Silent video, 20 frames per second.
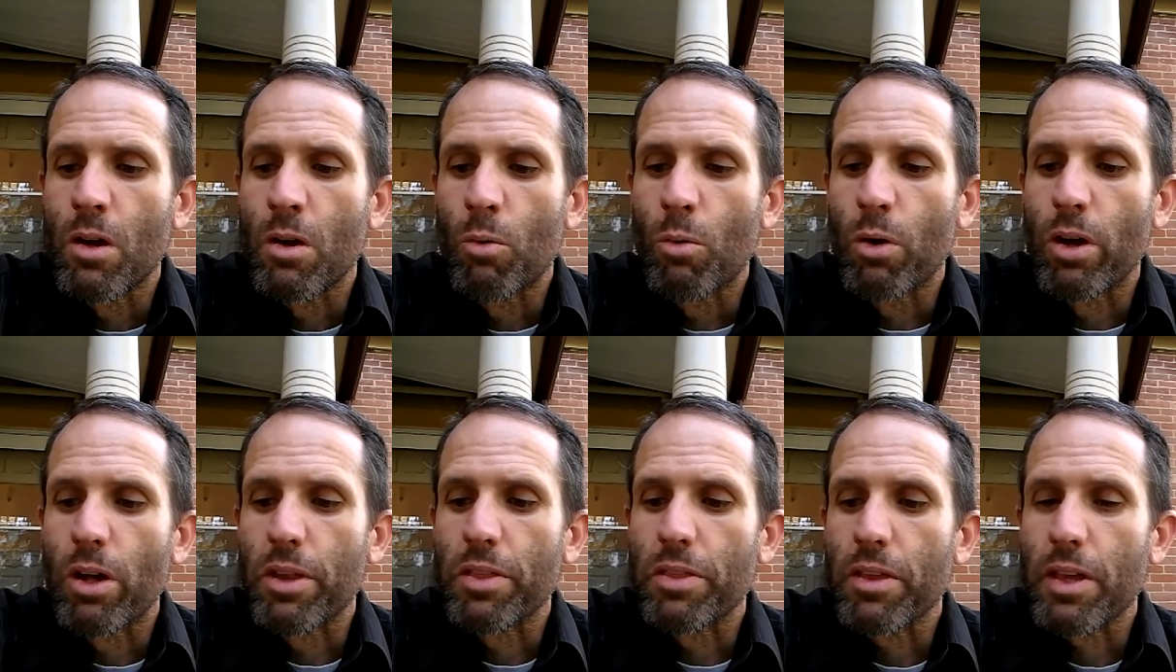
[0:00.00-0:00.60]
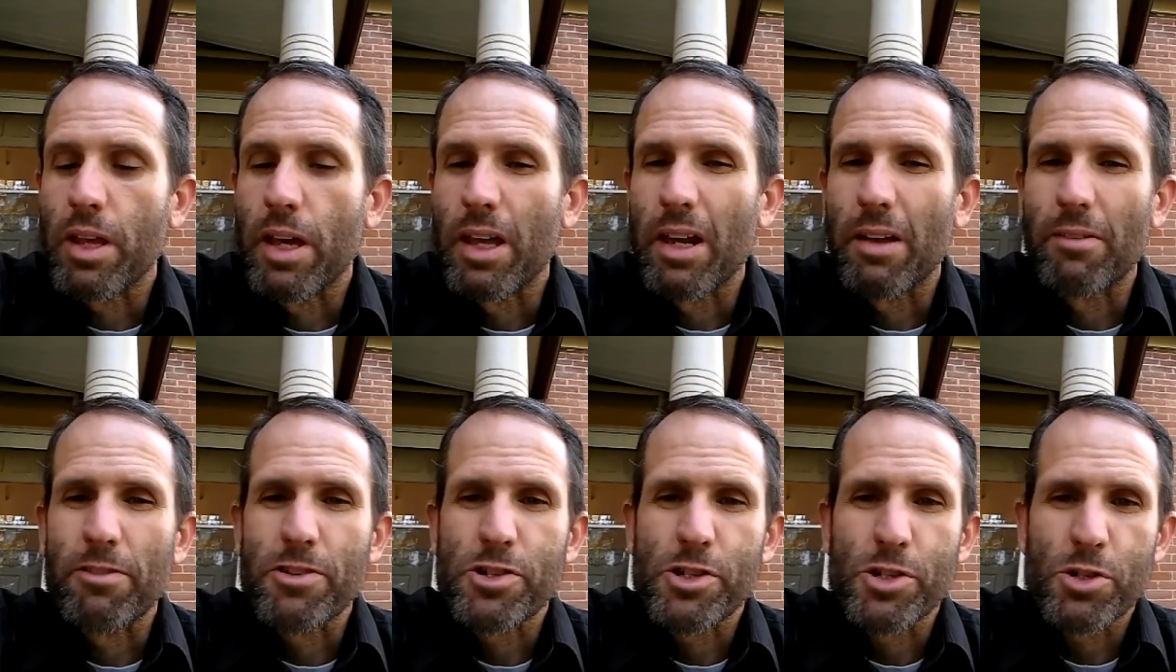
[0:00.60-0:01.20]
within a
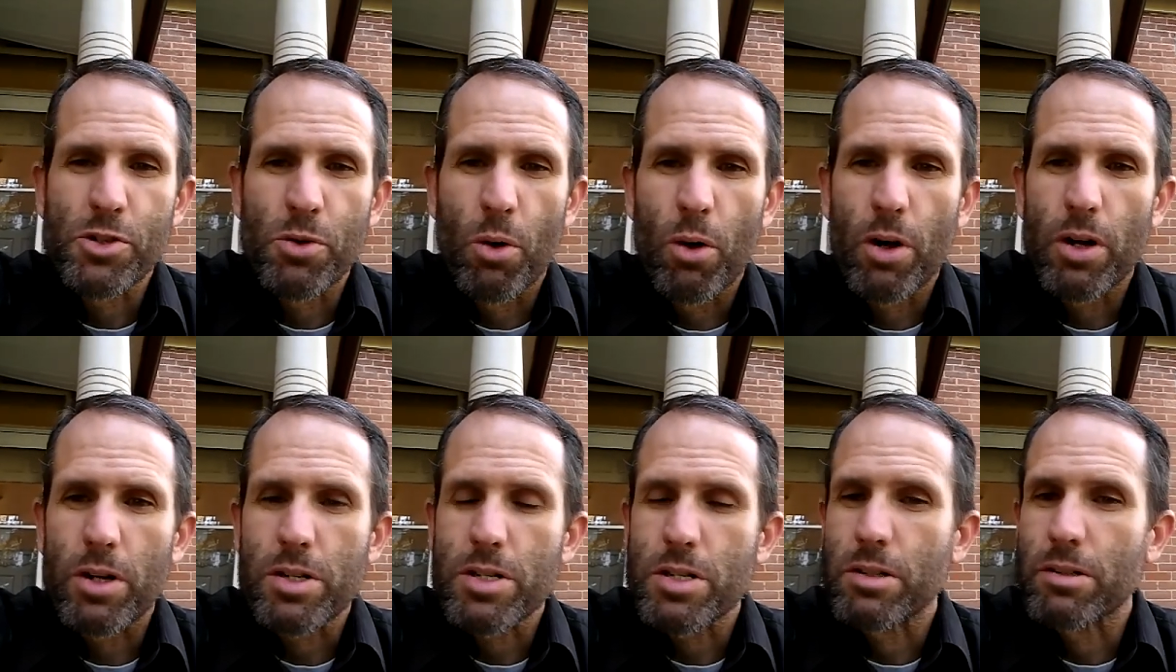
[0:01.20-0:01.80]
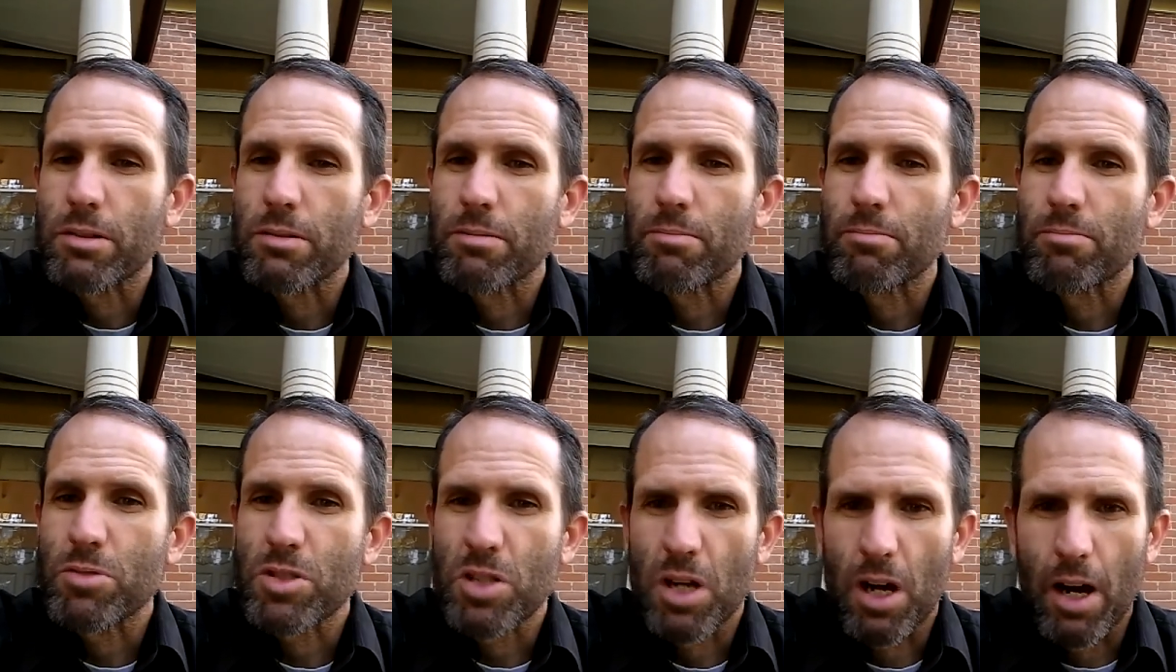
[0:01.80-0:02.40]
short
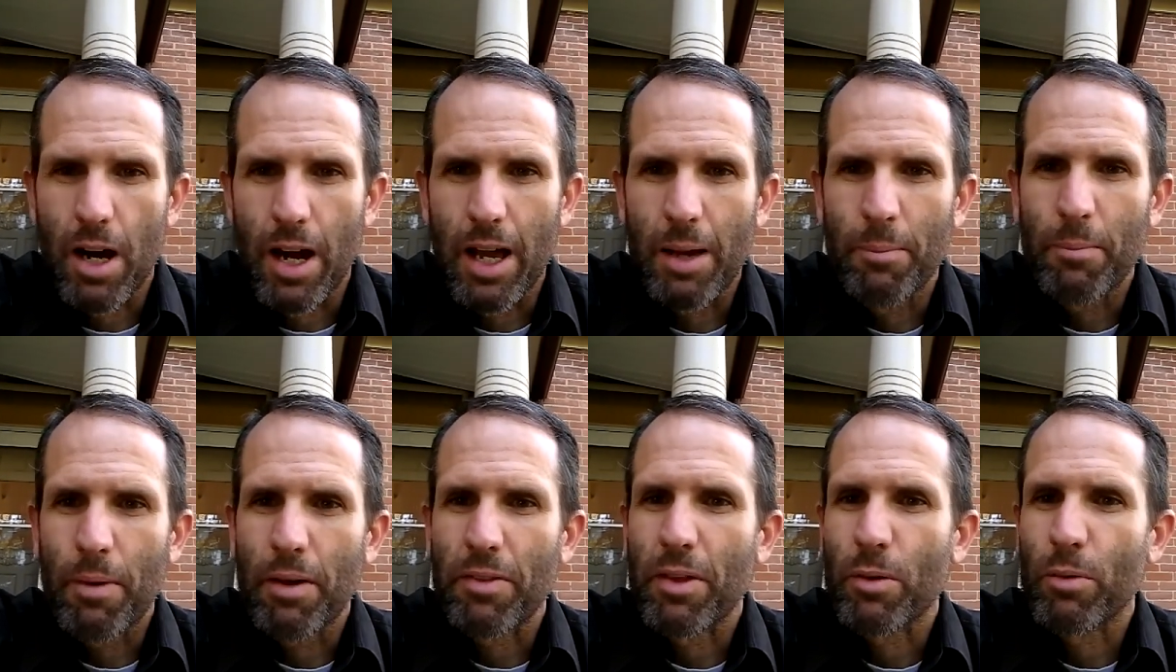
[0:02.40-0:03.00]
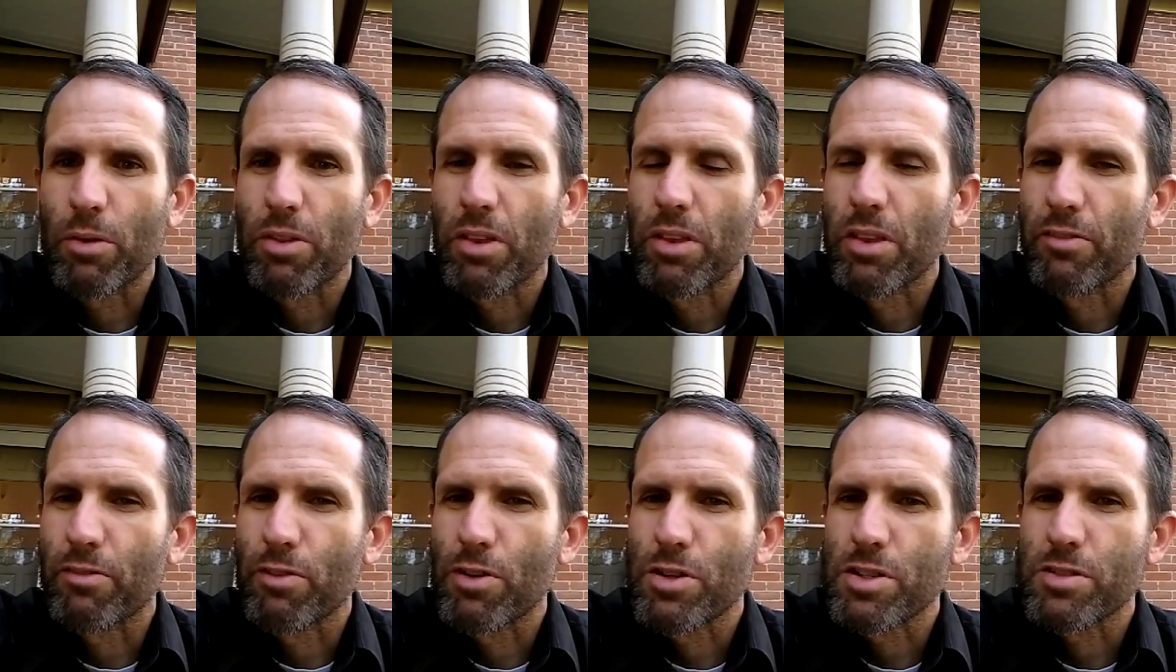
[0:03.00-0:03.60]
time, I think within the
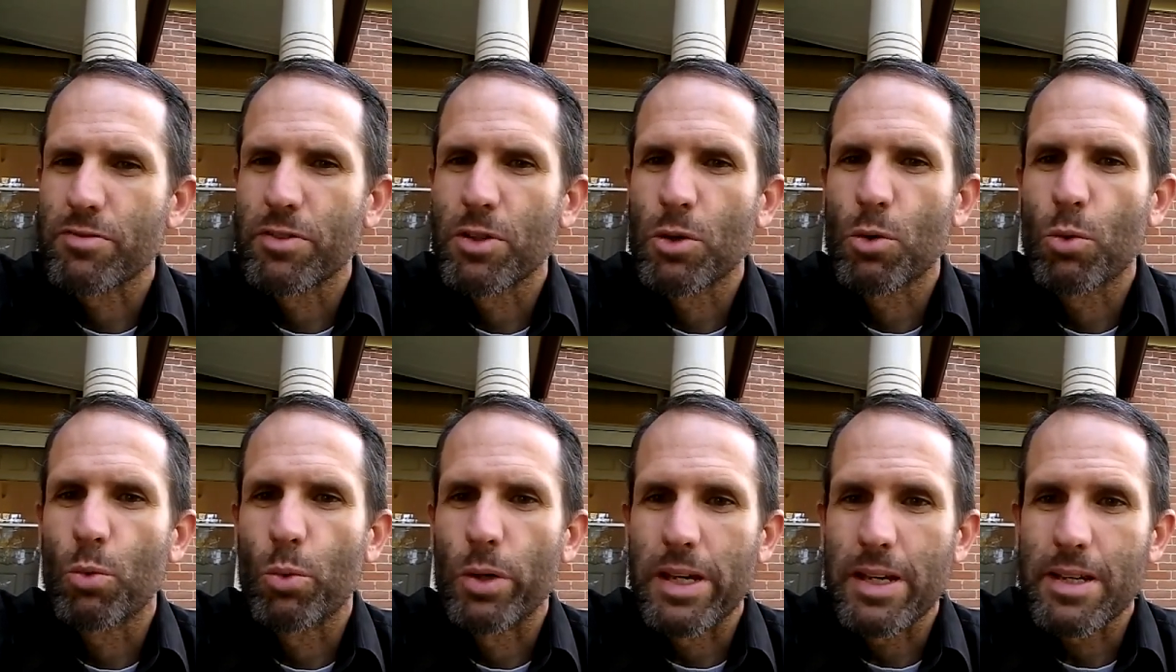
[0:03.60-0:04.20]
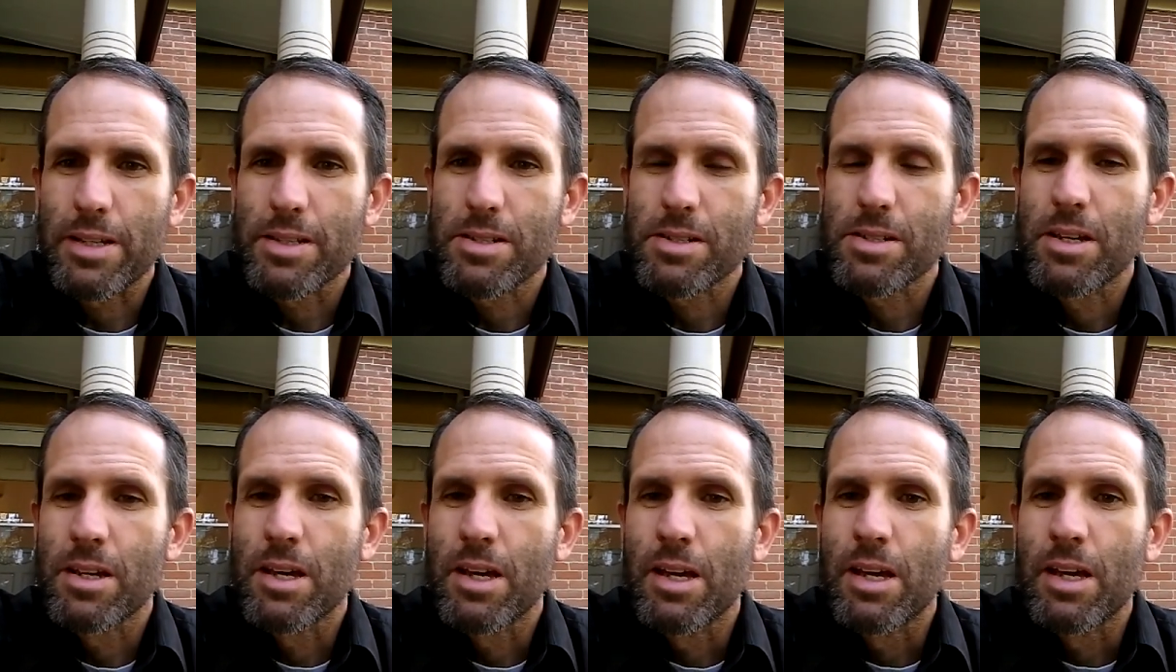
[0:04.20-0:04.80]
first few weeks,
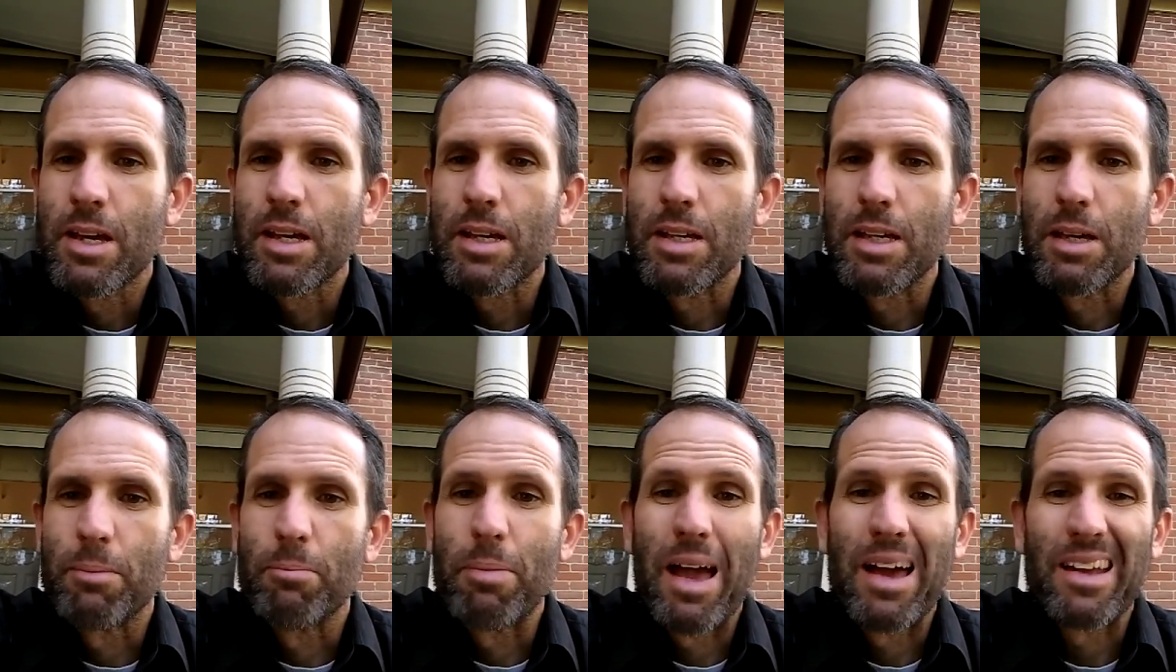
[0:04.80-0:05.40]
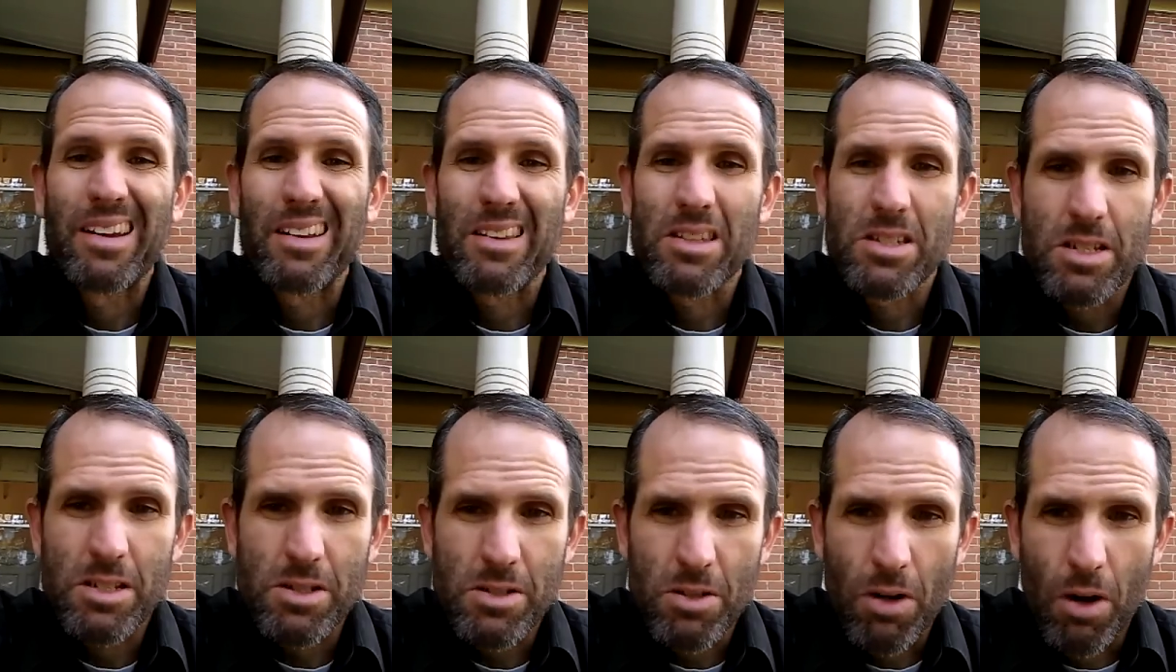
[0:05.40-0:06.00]
he abandons
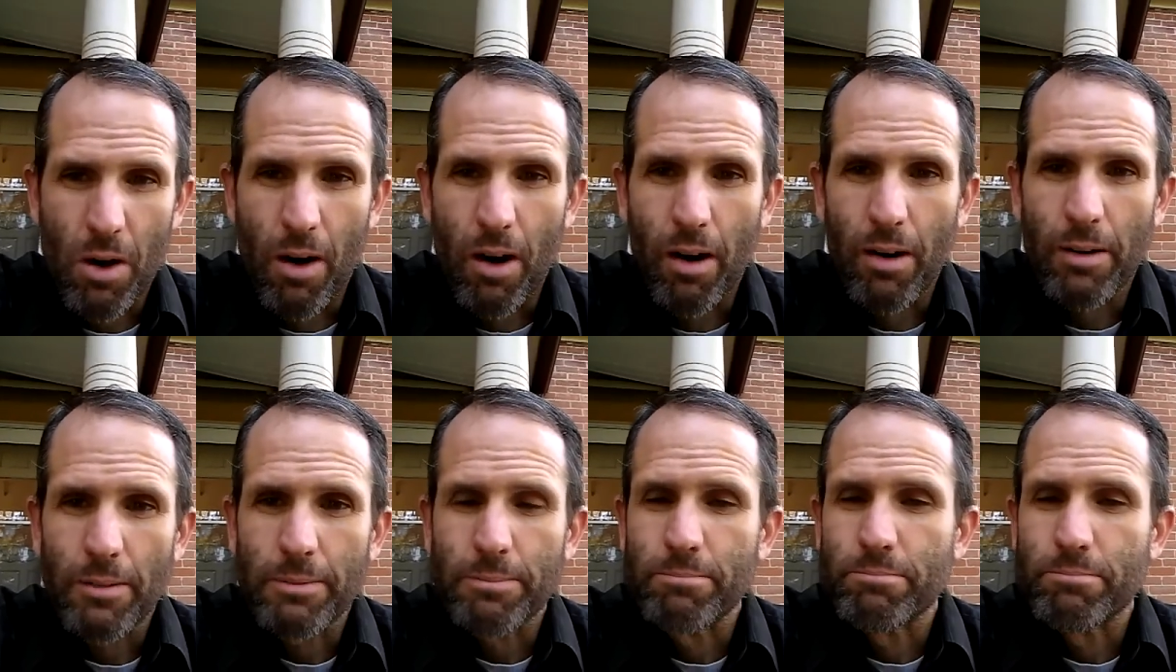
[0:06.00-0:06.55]
his car.